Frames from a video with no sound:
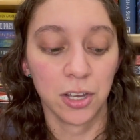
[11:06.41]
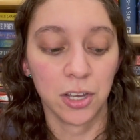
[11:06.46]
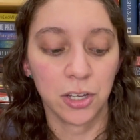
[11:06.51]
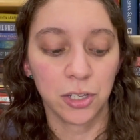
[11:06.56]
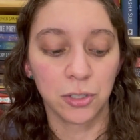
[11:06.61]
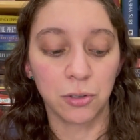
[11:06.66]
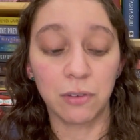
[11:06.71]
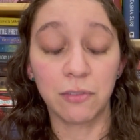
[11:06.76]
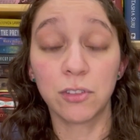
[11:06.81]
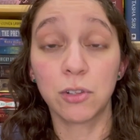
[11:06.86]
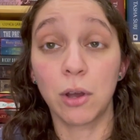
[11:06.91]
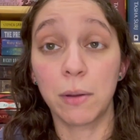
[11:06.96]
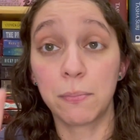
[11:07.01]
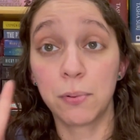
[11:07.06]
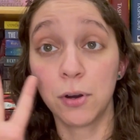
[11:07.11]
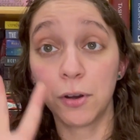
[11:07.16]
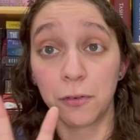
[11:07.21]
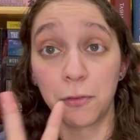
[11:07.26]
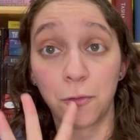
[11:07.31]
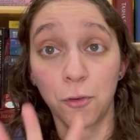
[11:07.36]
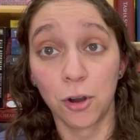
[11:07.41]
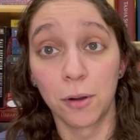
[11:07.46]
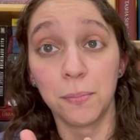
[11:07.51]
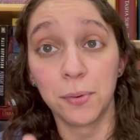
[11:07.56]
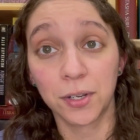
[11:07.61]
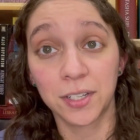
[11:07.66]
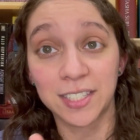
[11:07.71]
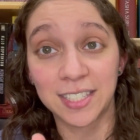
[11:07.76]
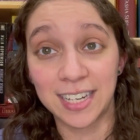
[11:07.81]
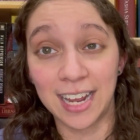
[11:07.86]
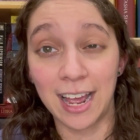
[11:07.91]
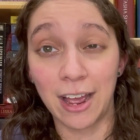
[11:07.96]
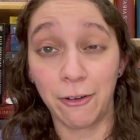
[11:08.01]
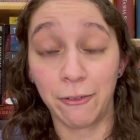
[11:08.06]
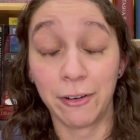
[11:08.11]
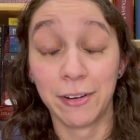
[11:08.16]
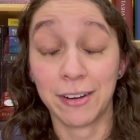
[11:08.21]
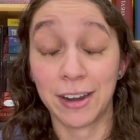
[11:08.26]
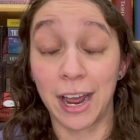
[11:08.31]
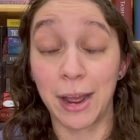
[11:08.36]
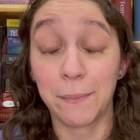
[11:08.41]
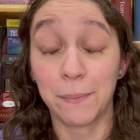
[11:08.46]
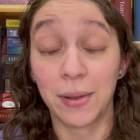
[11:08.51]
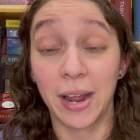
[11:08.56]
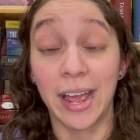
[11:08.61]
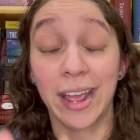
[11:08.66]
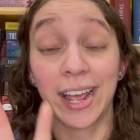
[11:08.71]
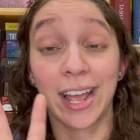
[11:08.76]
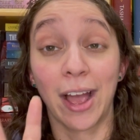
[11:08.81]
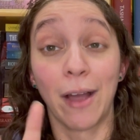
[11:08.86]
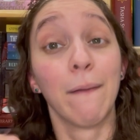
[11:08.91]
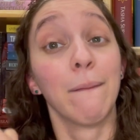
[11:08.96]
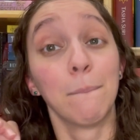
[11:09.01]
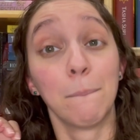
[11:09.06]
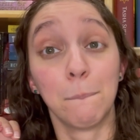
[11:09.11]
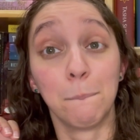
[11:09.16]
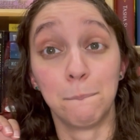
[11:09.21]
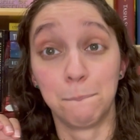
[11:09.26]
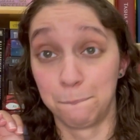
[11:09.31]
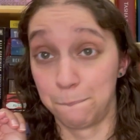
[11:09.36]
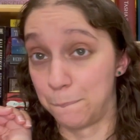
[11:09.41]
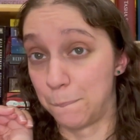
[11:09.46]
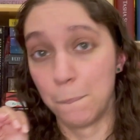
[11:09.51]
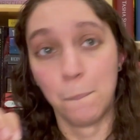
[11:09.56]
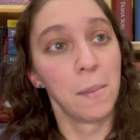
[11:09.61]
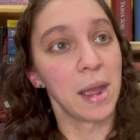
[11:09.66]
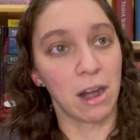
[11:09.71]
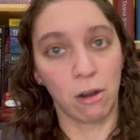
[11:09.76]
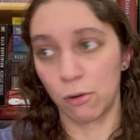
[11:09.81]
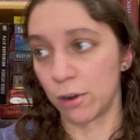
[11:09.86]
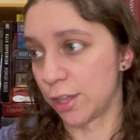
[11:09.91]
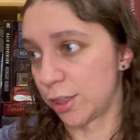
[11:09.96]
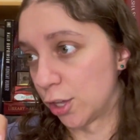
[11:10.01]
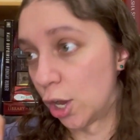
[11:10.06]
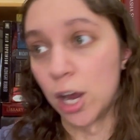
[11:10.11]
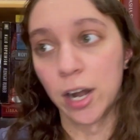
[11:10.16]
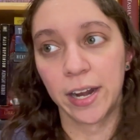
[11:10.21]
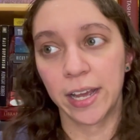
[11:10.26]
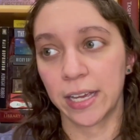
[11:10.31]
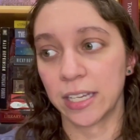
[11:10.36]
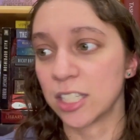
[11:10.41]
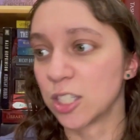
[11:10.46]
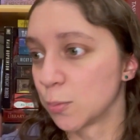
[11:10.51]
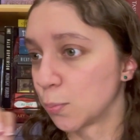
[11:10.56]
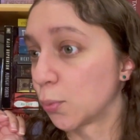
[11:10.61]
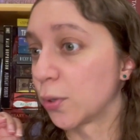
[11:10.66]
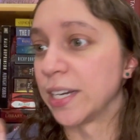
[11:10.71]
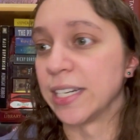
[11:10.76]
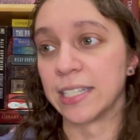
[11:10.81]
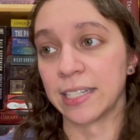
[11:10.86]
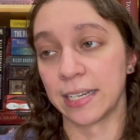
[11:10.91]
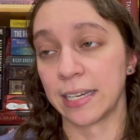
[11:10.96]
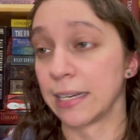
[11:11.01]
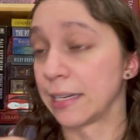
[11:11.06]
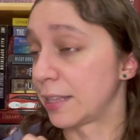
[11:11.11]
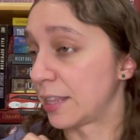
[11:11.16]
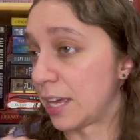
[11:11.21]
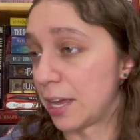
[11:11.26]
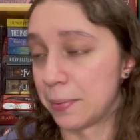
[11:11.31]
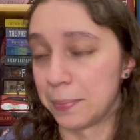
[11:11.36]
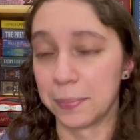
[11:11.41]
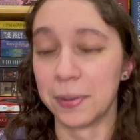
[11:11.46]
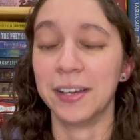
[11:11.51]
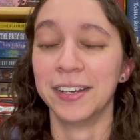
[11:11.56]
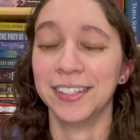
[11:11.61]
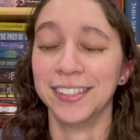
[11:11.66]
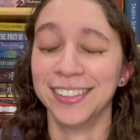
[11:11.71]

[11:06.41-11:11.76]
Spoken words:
So even though I put four books down, I'm like, marathoning, sprinting them.